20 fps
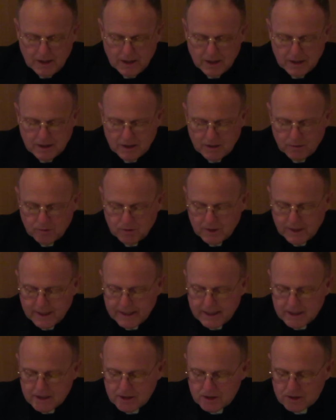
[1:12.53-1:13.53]
And I will
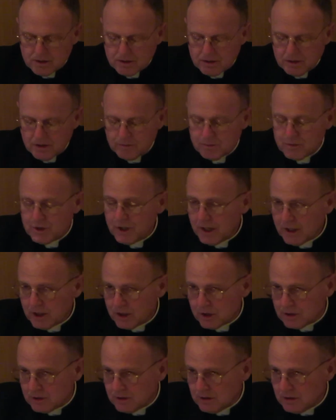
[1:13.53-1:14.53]
answer
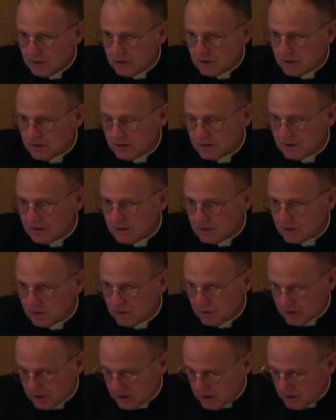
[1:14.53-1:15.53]
objections
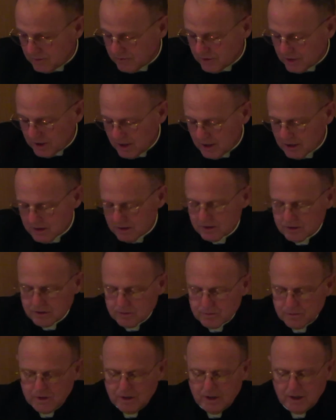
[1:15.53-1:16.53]
to
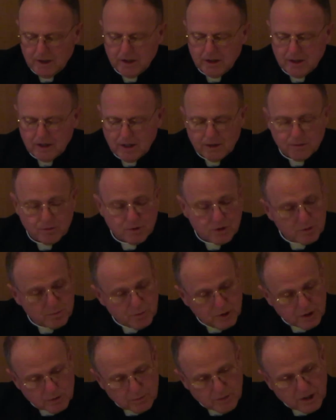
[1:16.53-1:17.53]
Sedevacantism. I will
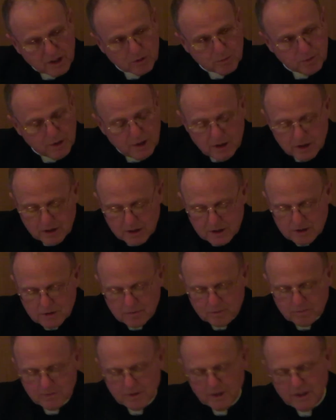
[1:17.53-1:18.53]
speak about
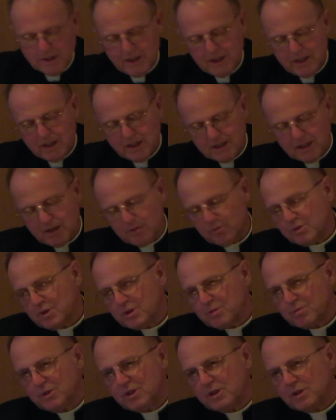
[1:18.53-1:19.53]
opinionism, and I will
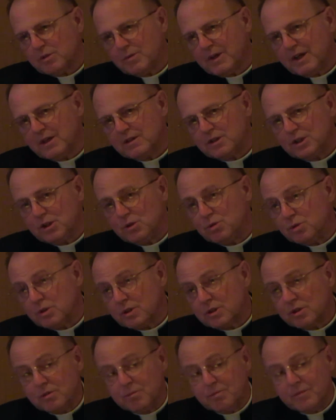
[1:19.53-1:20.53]
speak about the
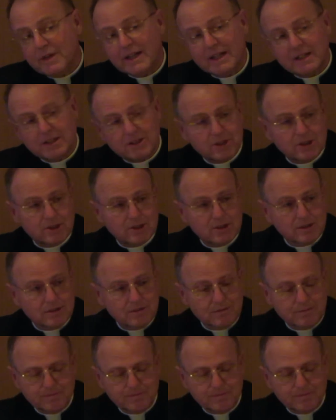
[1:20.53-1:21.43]
Unicum Mass.